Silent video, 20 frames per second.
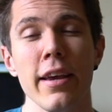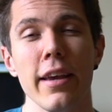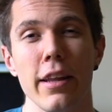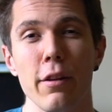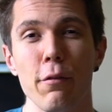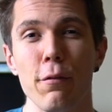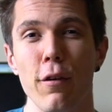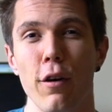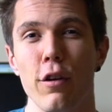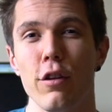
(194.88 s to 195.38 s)

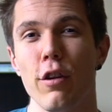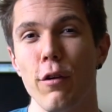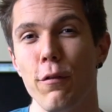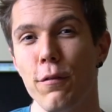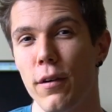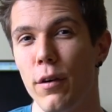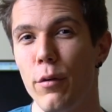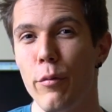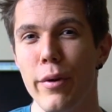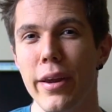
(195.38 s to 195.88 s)
in front
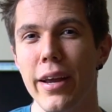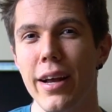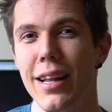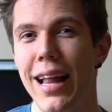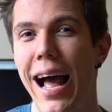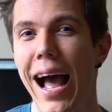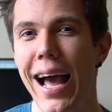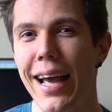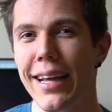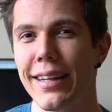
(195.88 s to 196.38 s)
of a
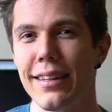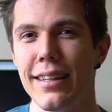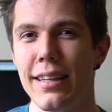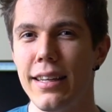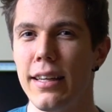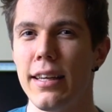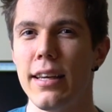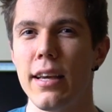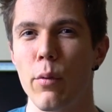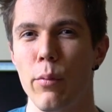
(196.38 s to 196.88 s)
real
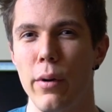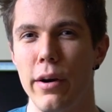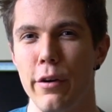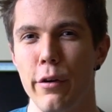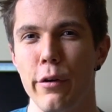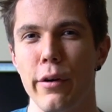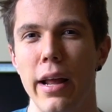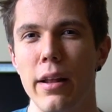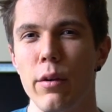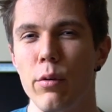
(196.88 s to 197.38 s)
IDE where
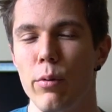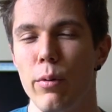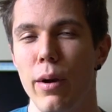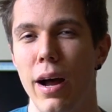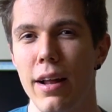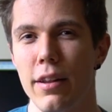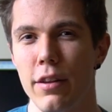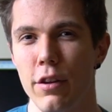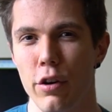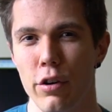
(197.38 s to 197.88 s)
you can
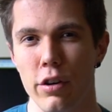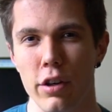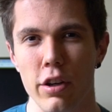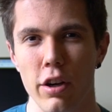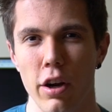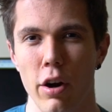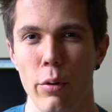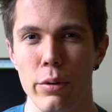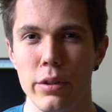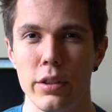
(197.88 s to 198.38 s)
run your
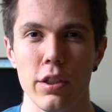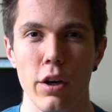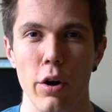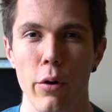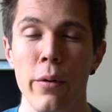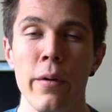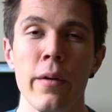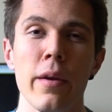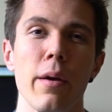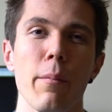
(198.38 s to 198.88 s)
code.
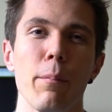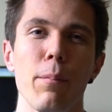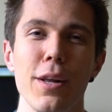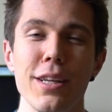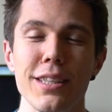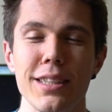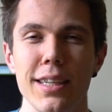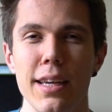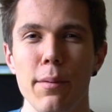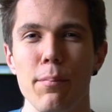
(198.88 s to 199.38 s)
So
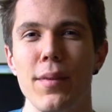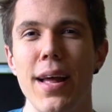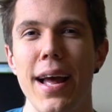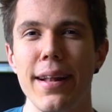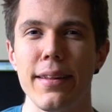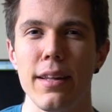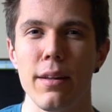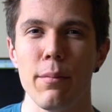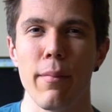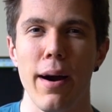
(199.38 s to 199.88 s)
please keep
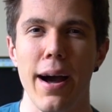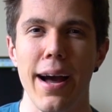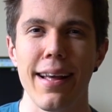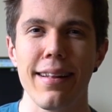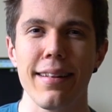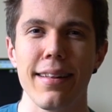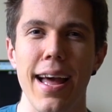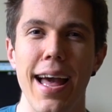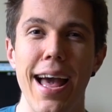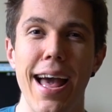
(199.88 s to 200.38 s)
that in
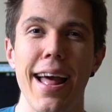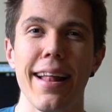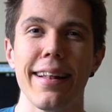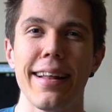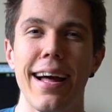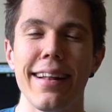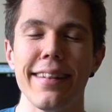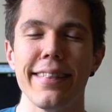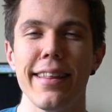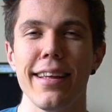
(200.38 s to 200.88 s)
mind,
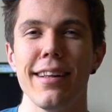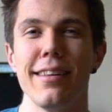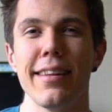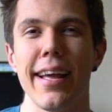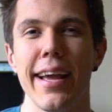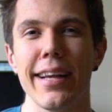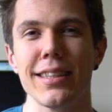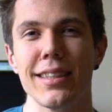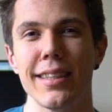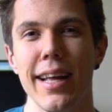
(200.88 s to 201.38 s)
and until
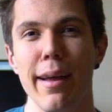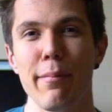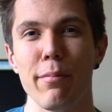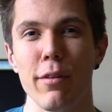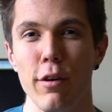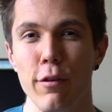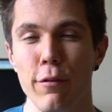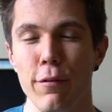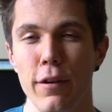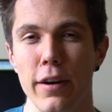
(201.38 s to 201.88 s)
next time,
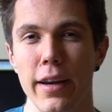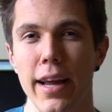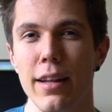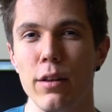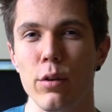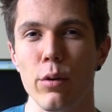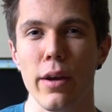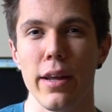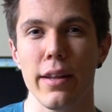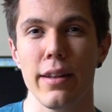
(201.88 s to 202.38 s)
don't
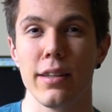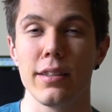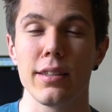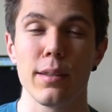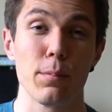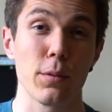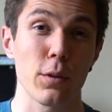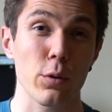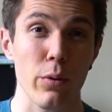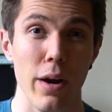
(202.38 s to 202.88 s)
forget to hit the
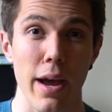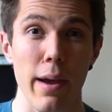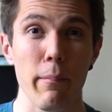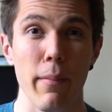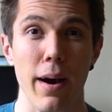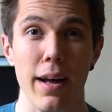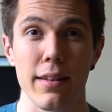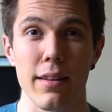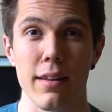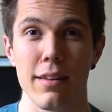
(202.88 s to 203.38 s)
subscribe
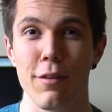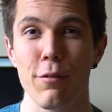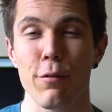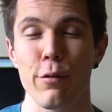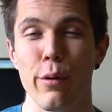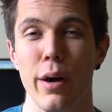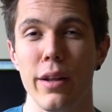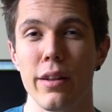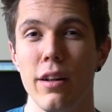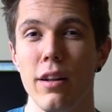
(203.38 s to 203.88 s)
button if
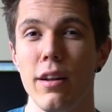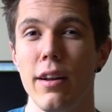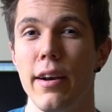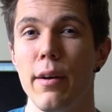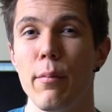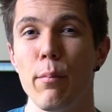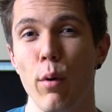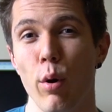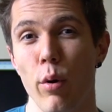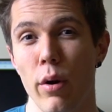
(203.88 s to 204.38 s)
you want to
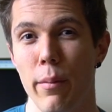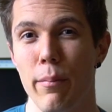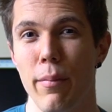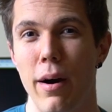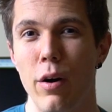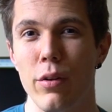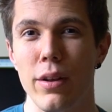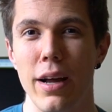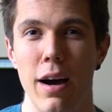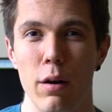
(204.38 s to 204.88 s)
learn more
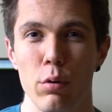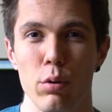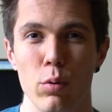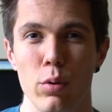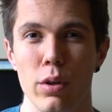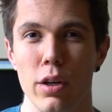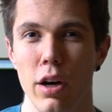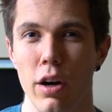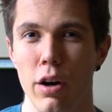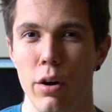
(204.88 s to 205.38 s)
about how to
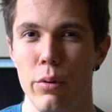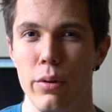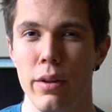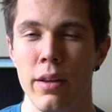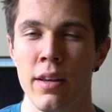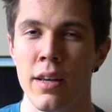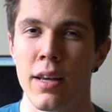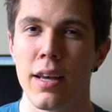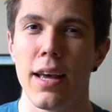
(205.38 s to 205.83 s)
code.